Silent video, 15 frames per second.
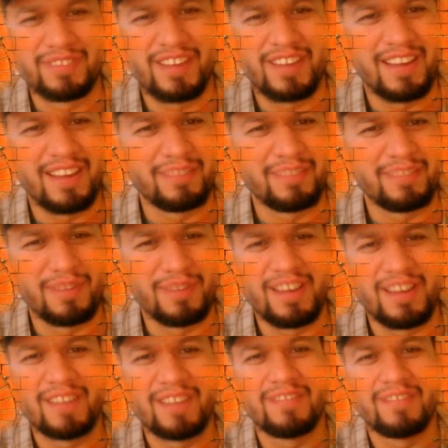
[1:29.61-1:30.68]
guys, but
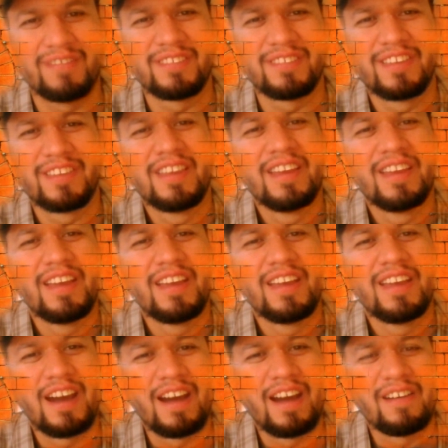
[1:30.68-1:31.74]
anyways.
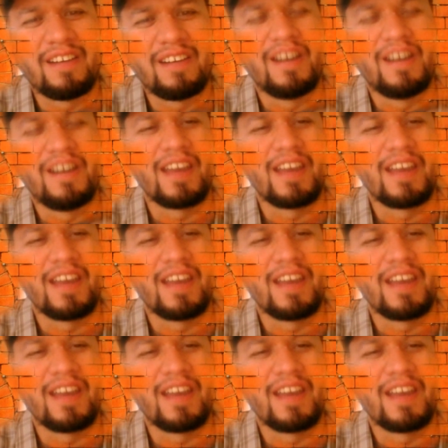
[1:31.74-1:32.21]
Oh yeah,